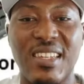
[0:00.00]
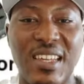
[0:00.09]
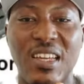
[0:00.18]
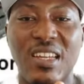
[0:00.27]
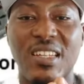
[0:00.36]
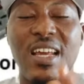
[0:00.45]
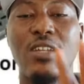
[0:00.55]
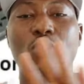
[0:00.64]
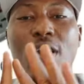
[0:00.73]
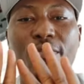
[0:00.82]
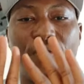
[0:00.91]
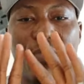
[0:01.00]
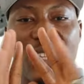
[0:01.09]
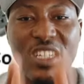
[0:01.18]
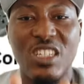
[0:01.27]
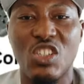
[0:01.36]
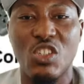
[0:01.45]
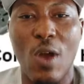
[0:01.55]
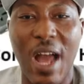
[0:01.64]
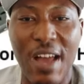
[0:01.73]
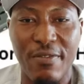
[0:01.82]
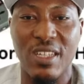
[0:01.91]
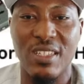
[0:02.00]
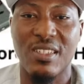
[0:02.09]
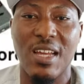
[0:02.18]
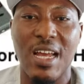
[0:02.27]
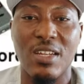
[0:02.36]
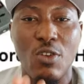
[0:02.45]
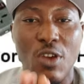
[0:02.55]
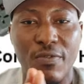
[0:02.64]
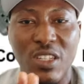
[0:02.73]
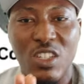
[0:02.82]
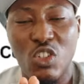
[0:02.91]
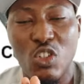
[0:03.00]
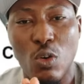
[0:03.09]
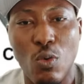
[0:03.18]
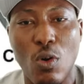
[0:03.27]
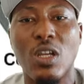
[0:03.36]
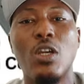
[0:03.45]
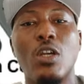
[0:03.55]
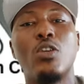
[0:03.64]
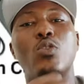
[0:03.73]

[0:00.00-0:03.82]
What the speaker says: that you have finished your harvest and you have finished your work, you need